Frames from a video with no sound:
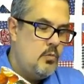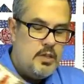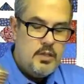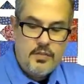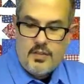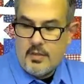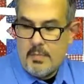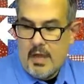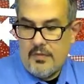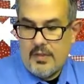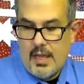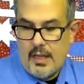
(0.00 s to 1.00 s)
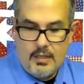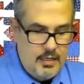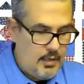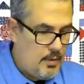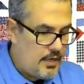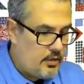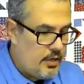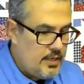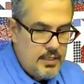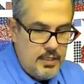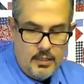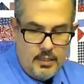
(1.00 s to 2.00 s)
What do you think about that? Am I
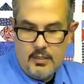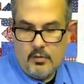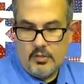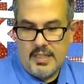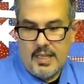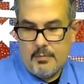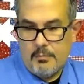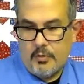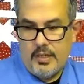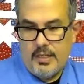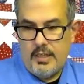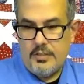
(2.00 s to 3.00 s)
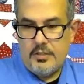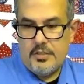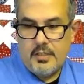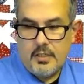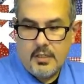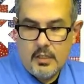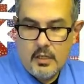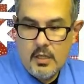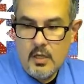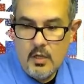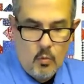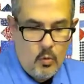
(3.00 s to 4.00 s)
crazy, or is that a pretty interesting
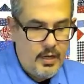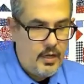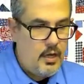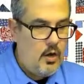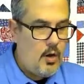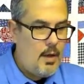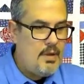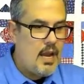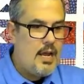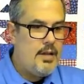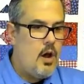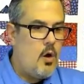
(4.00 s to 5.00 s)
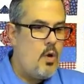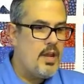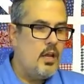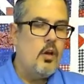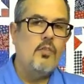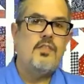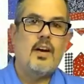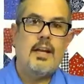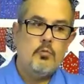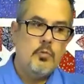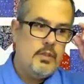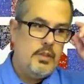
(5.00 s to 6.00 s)
way to go? I mean, I know we can go
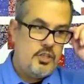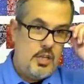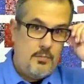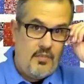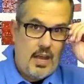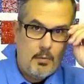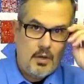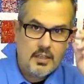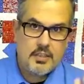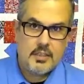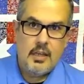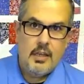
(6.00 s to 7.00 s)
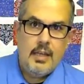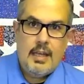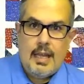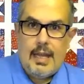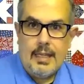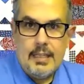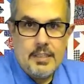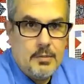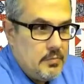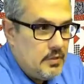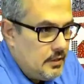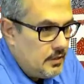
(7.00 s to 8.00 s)
find really cheap fabrics and get
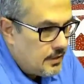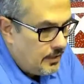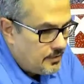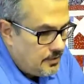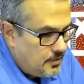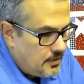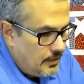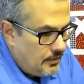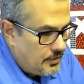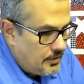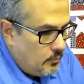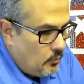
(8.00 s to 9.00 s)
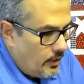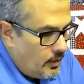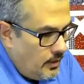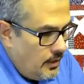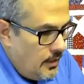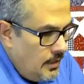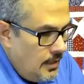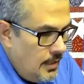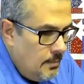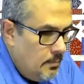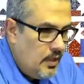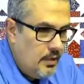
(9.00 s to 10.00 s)
some discounts and sales somewhere,
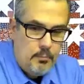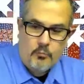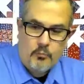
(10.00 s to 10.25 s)
but